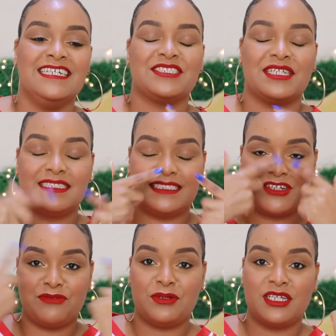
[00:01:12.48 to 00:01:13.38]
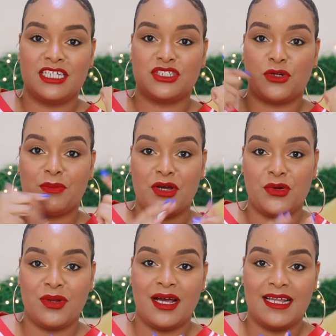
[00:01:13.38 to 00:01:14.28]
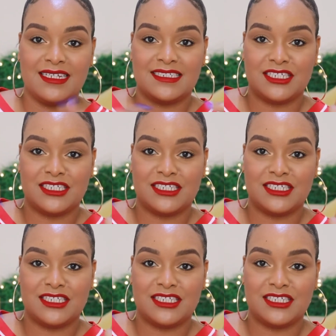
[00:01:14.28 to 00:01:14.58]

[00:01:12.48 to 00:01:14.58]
So instead of putting it on my whole eyelid,